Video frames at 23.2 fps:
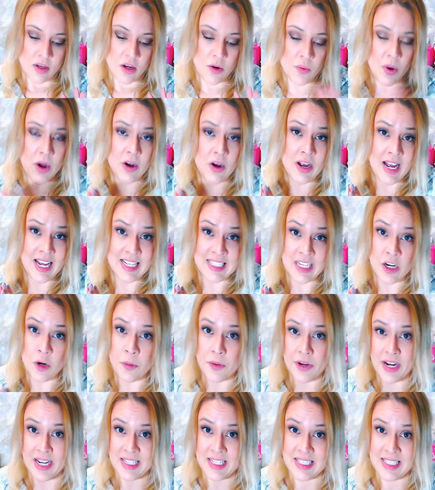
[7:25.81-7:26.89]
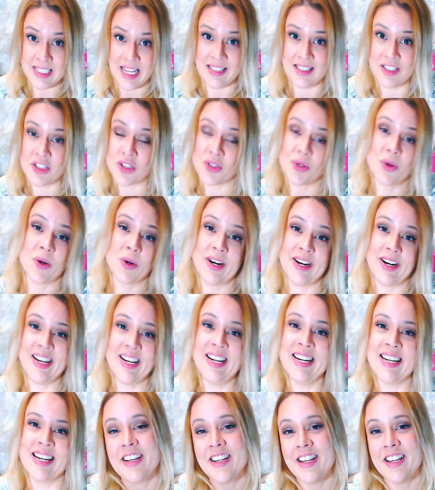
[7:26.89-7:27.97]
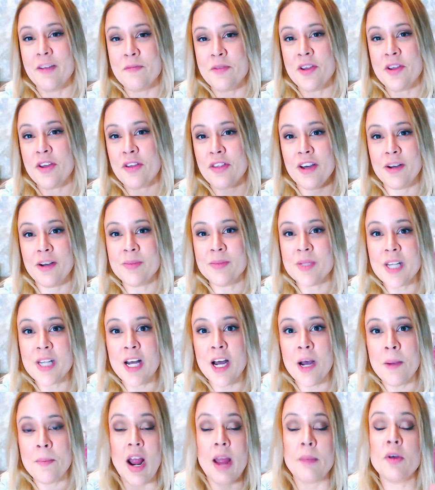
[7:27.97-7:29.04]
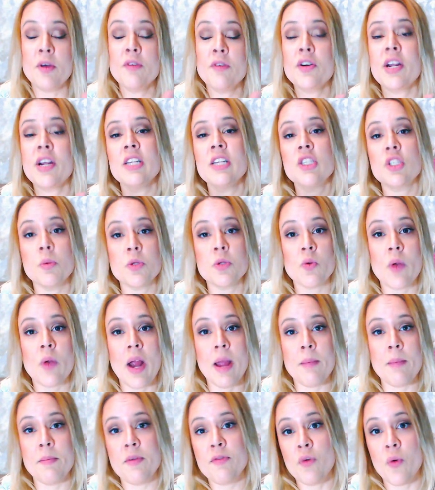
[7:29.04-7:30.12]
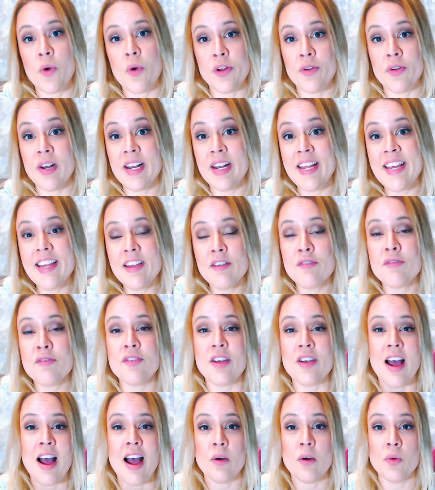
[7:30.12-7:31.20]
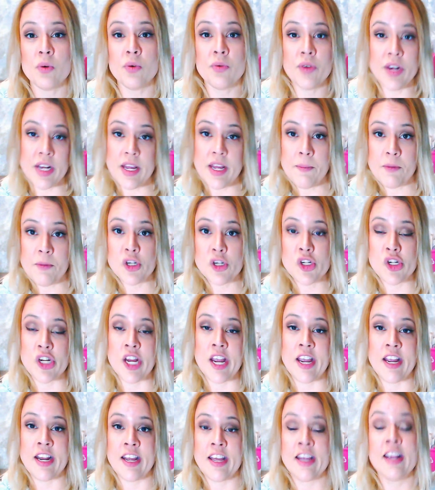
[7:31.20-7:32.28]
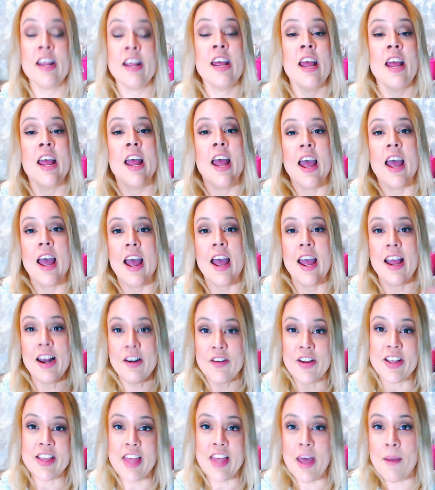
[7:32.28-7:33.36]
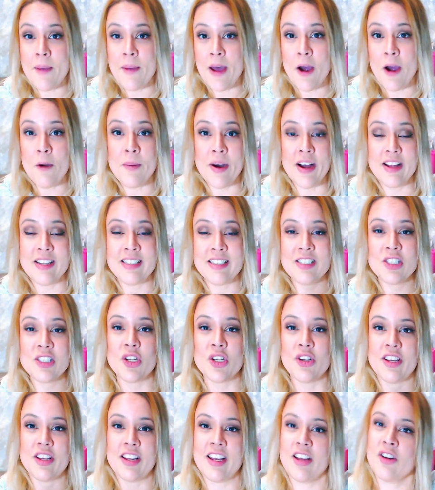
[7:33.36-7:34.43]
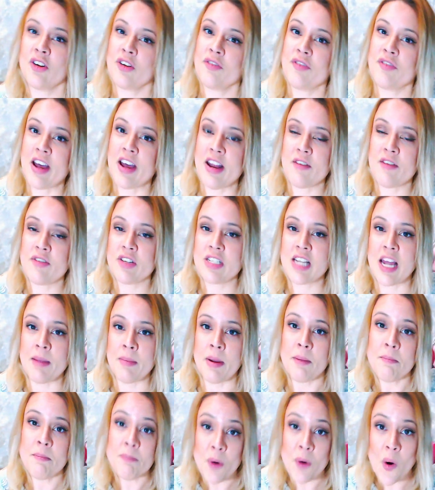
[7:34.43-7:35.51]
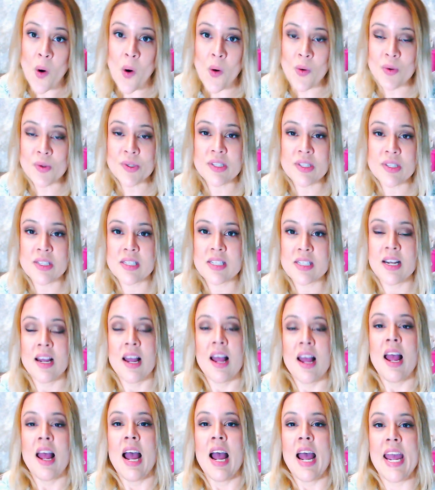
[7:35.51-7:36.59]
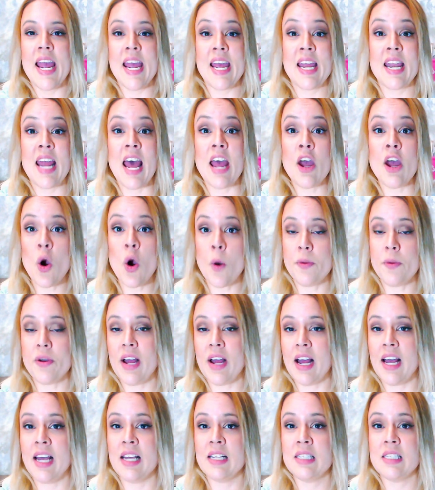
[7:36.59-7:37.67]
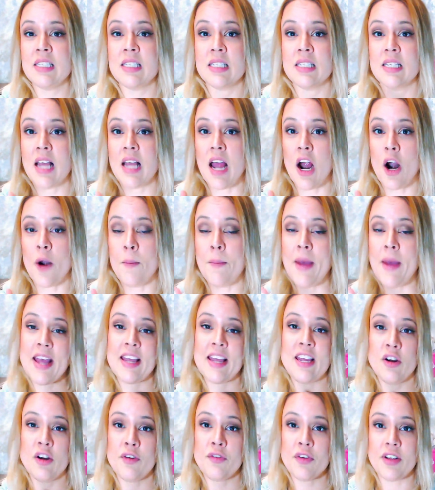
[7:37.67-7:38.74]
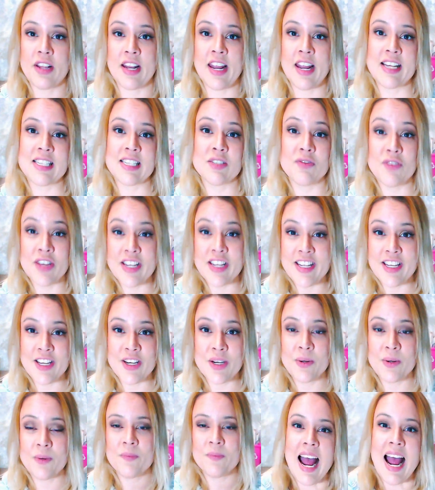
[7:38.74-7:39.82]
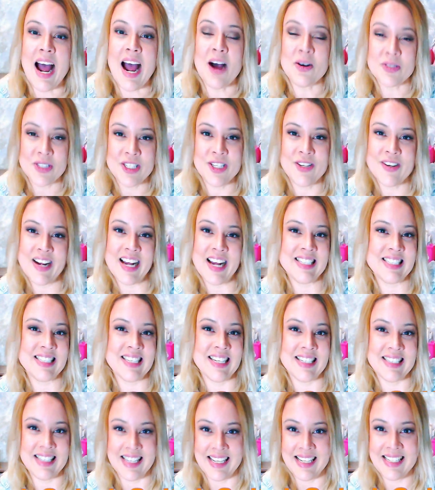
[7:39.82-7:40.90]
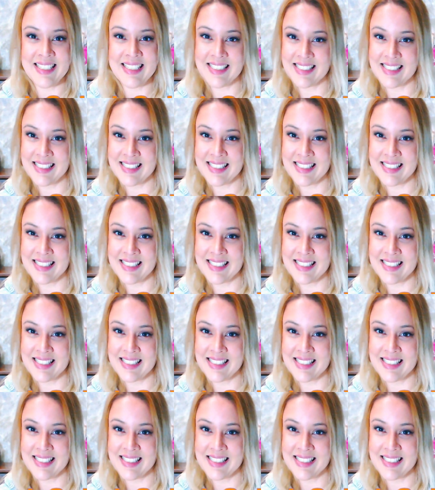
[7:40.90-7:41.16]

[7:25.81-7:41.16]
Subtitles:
Well, guys, I hope you guys like this story. Give me a thumbs up. Don't forget to subscribe before you leave. I would really appreciate it. Ring that bell button so you can get notified every time I post. And I hope you guys are back here for the next video. I'll see you guys Sunday.